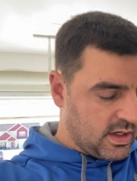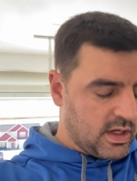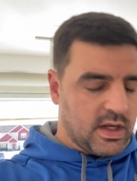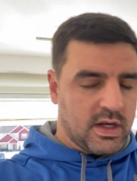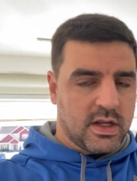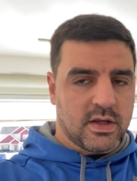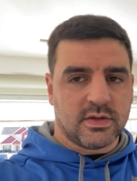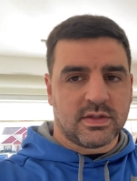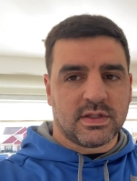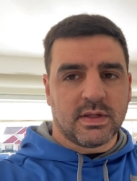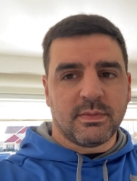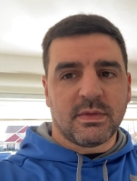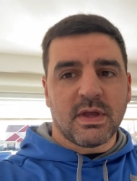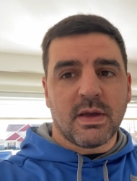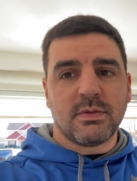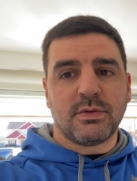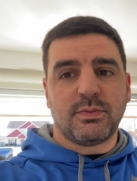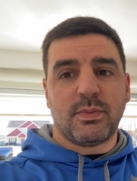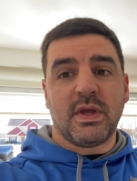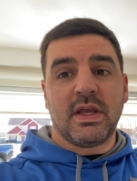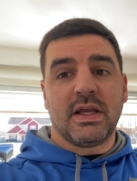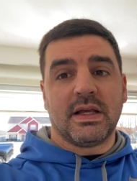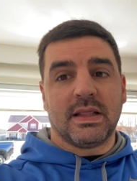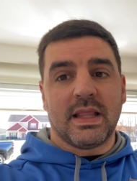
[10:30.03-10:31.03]
sometimes
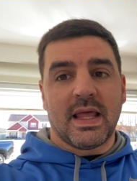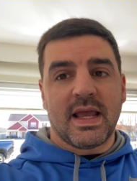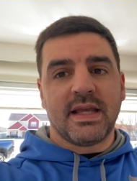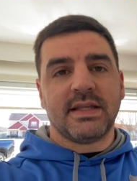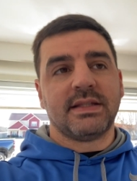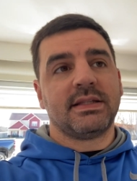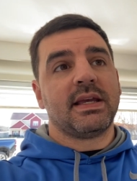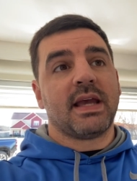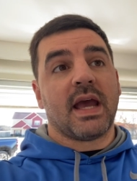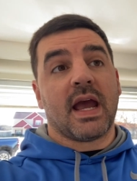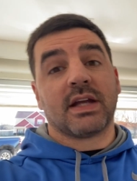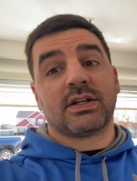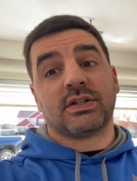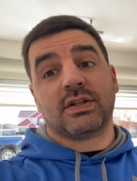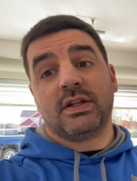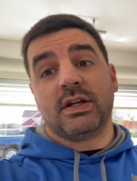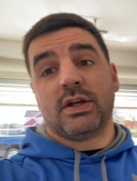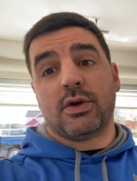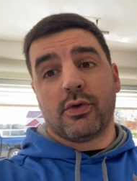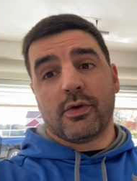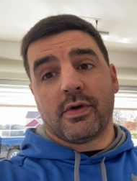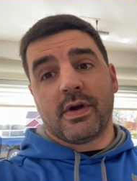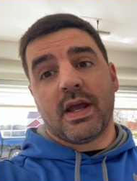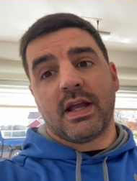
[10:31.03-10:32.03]
being lazy actually
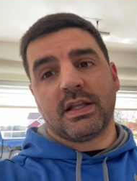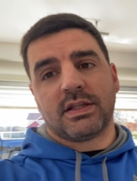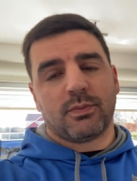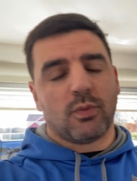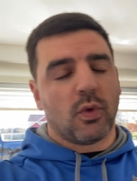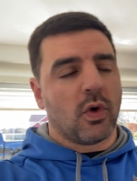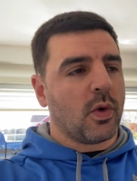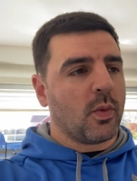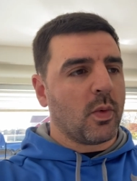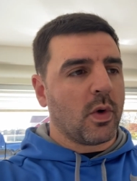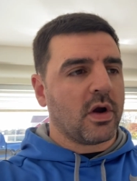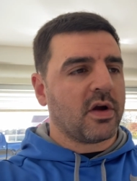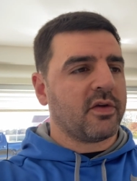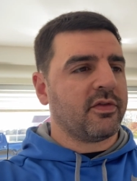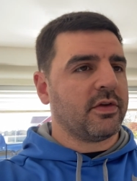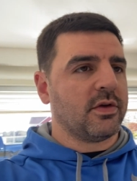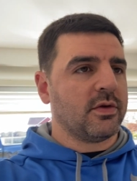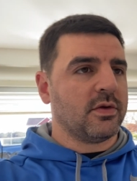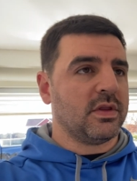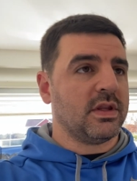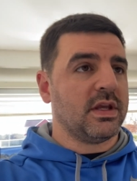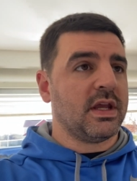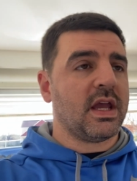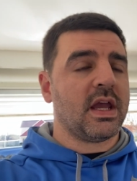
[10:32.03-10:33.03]
creates more work for you
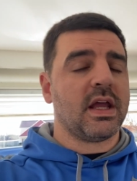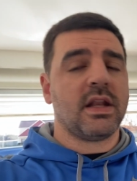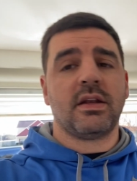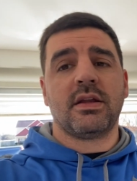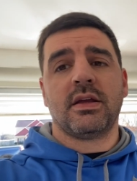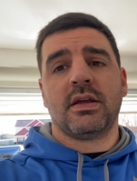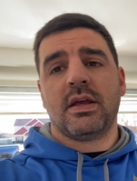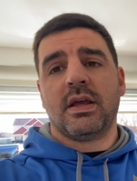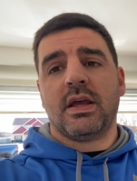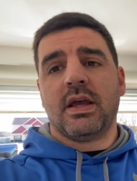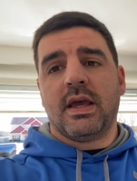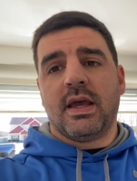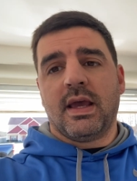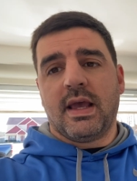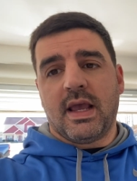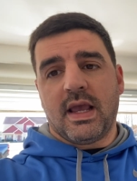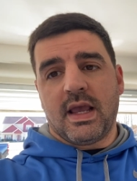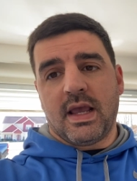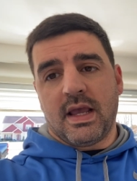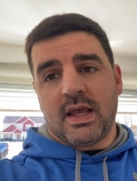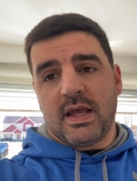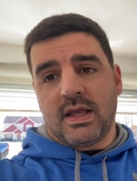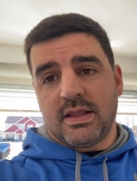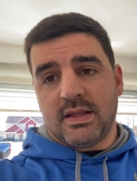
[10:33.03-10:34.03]
in the end,
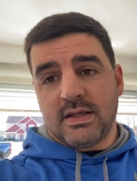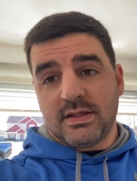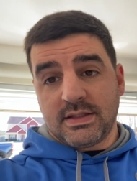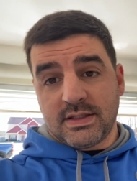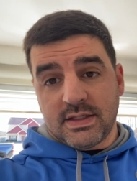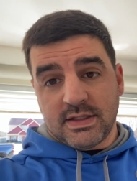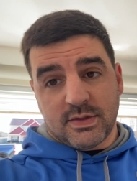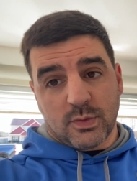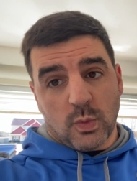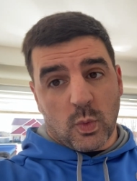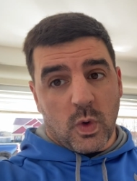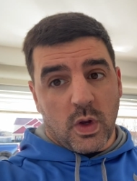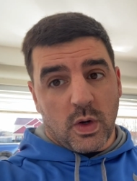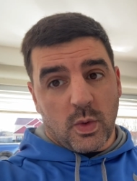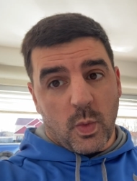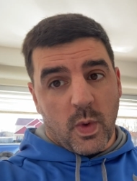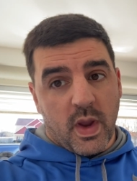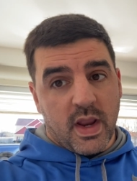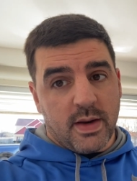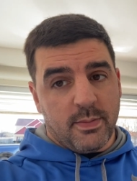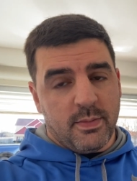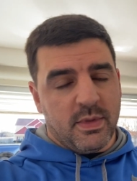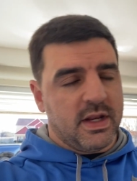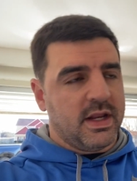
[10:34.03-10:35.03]
and this is one way
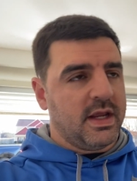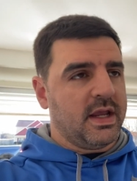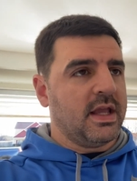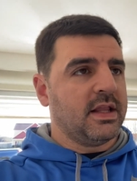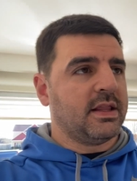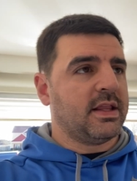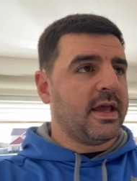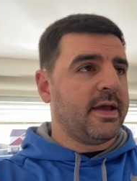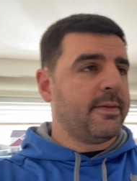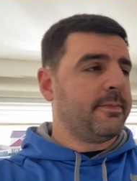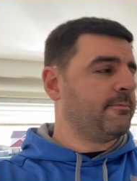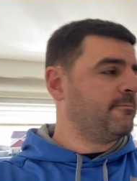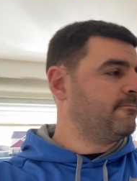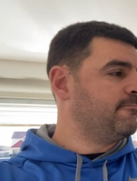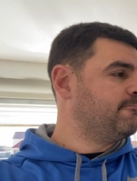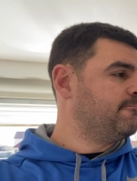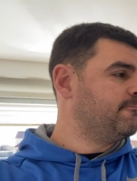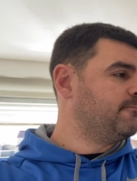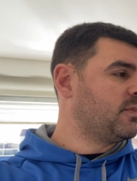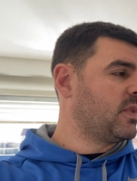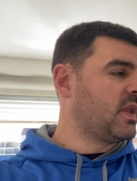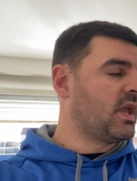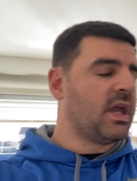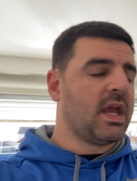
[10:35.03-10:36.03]
to mitigate that.
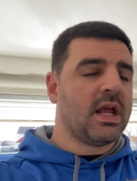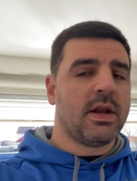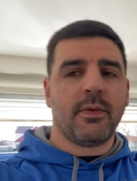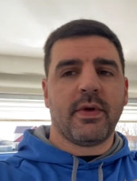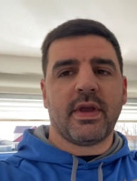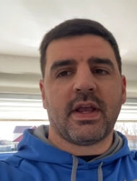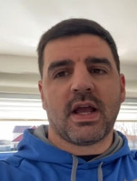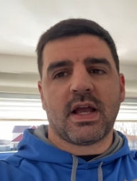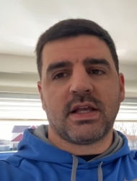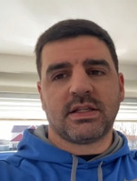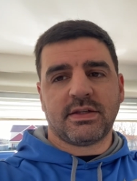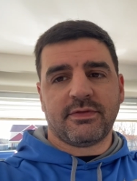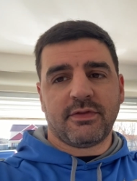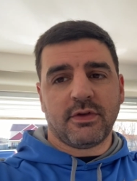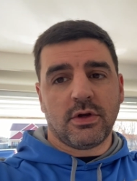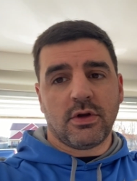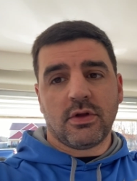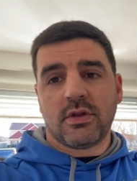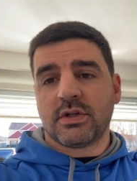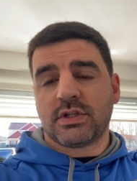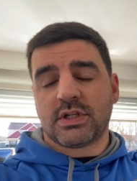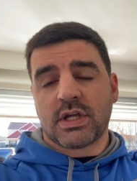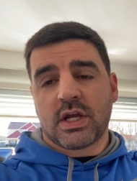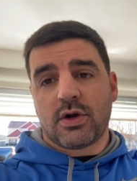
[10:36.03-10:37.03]
Anyway, guys, if you're new to
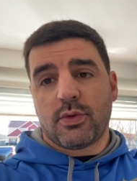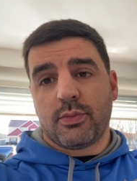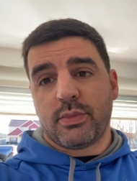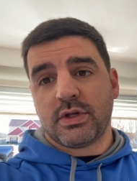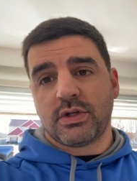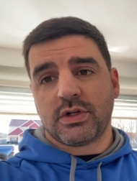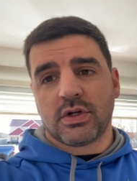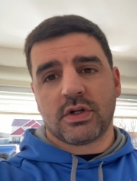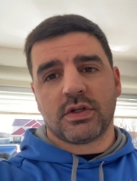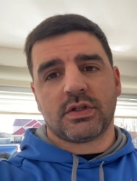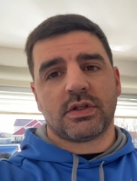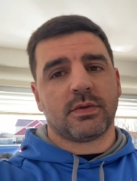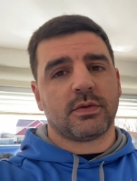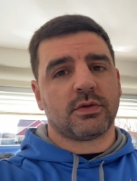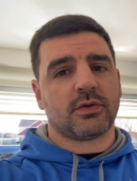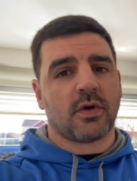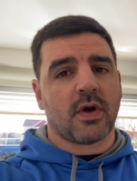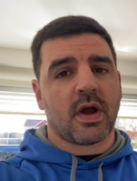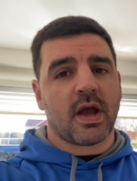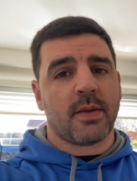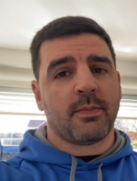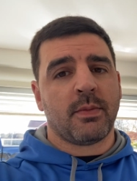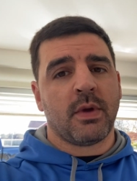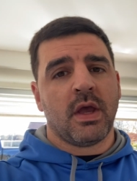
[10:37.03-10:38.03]
the channel, be sure to
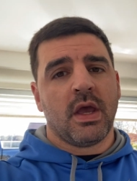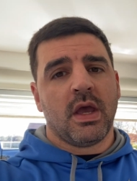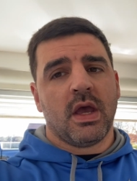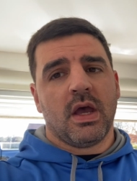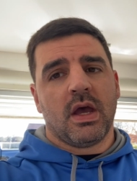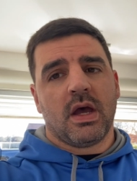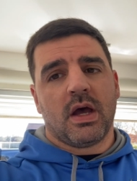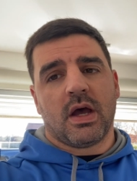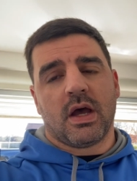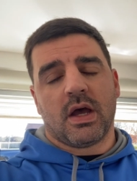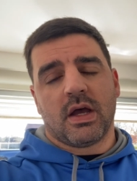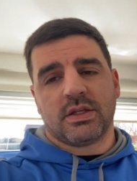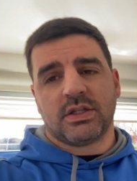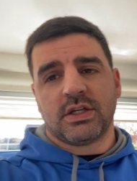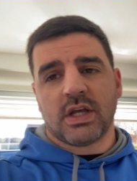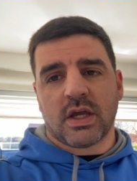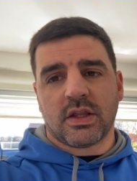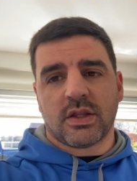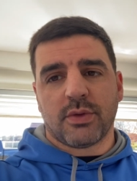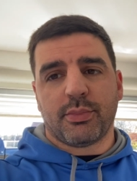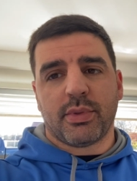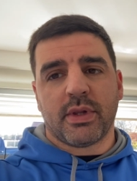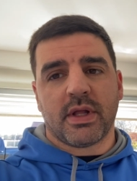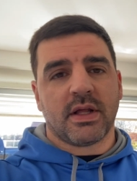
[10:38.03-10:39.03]
subscribe. Check out
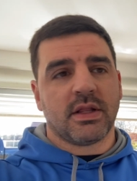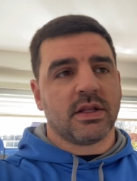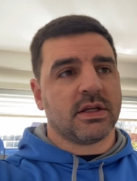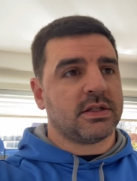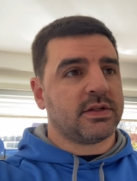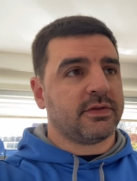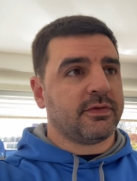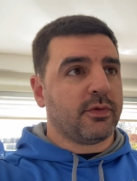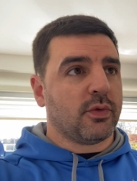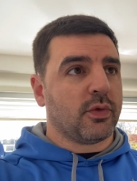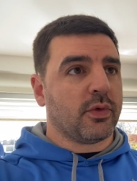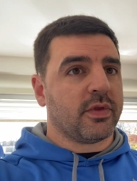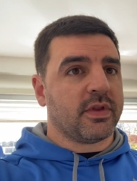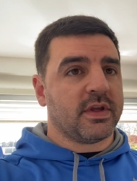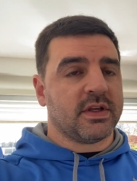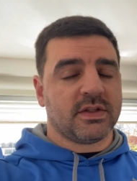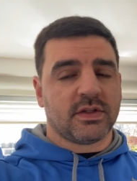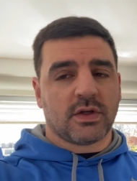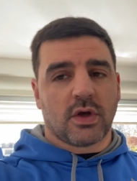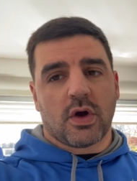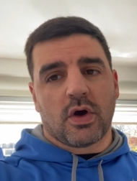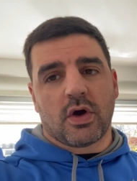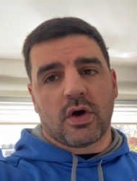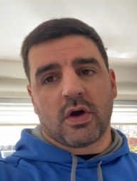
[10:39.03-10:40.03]
the playlist for this
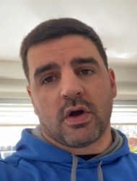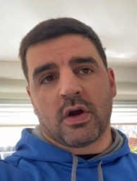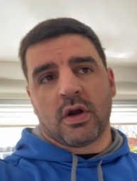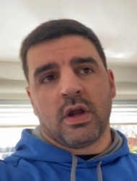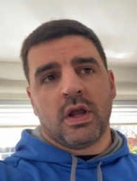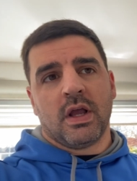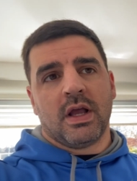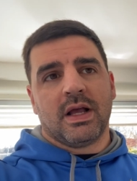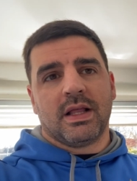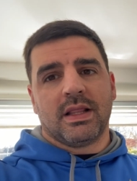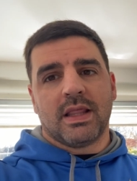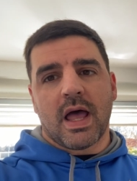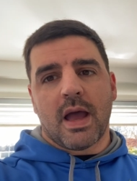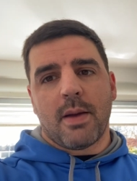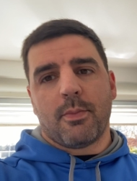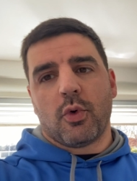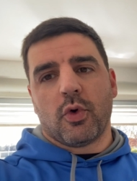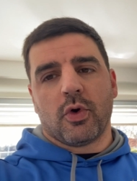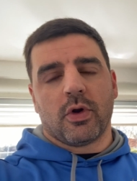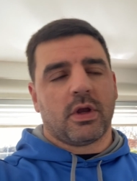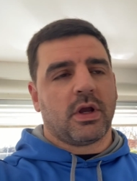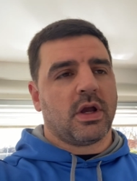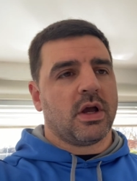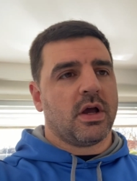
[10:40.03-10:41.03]
car. A lot more
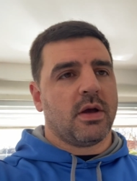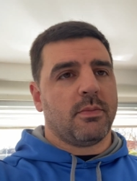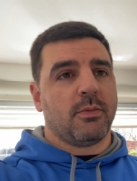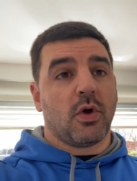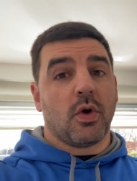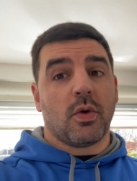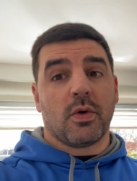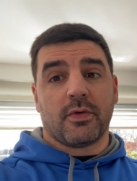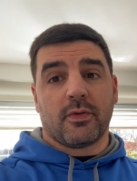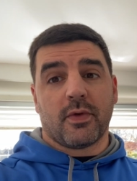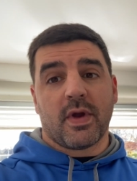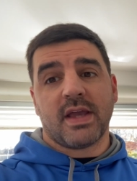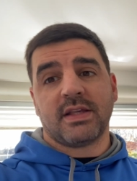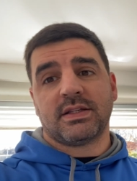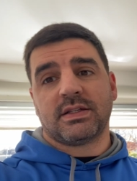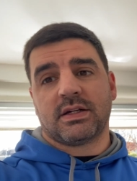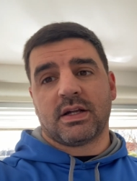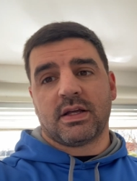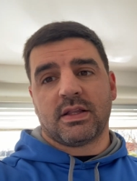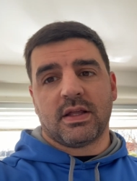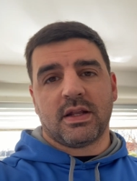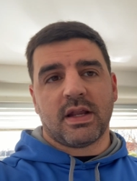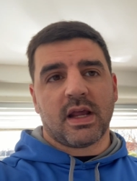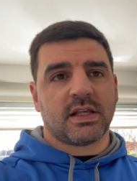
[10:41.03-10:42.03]
to come. Going racing
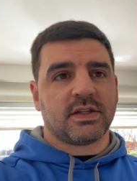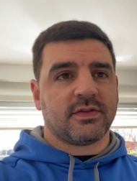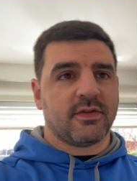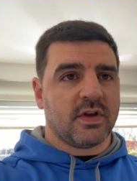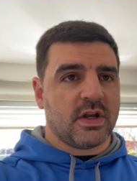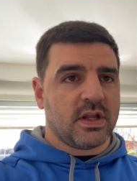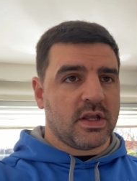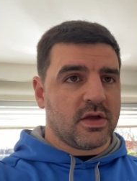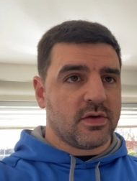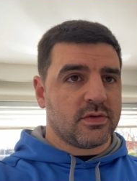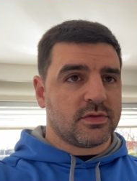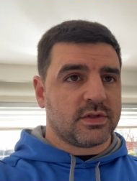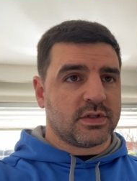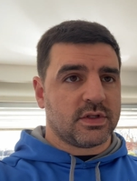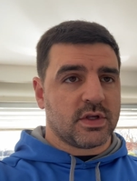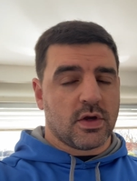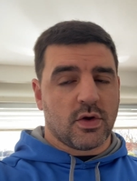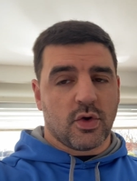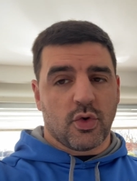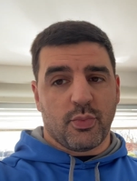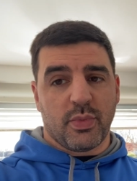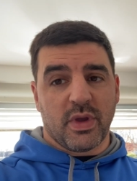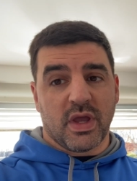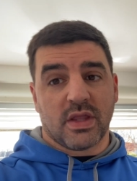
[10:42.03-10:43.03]
on the next video,
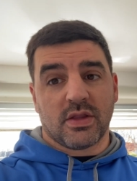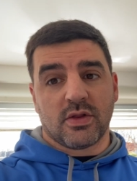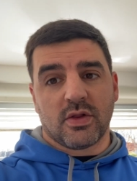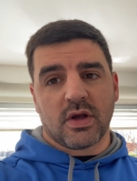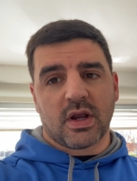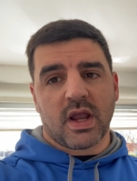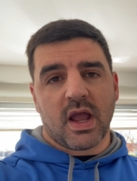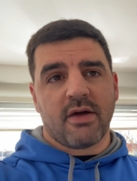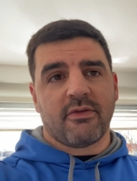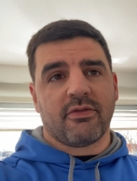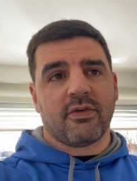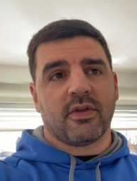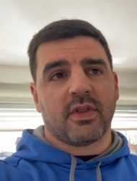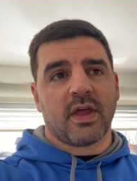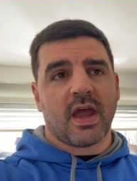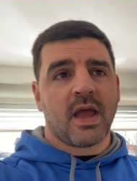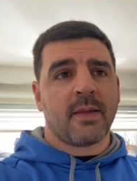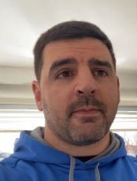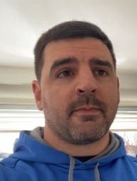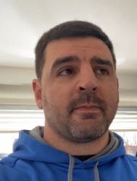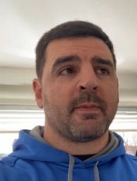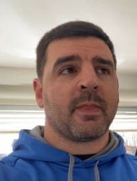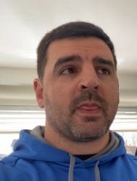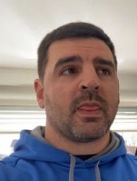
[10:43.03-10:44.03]
so be on the lookout for that.